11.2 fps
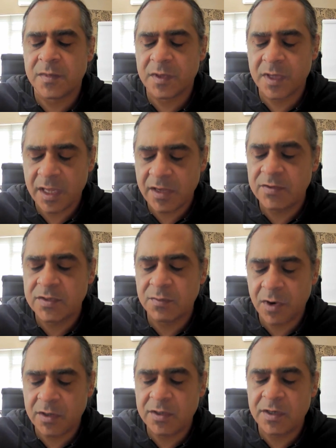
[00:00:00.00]
He was a
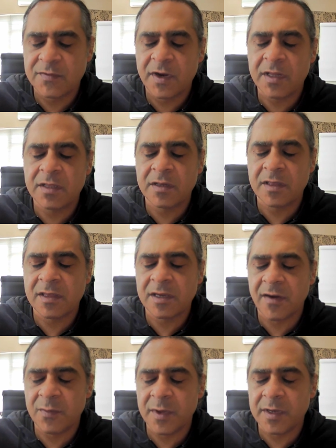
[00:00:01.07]
martyr. It's very clear that the
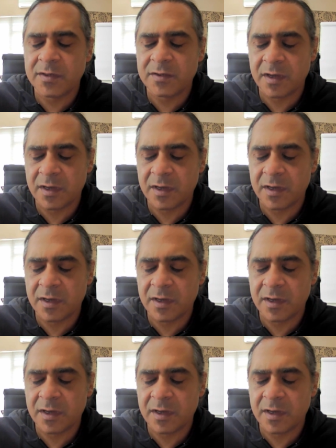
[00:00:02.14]
government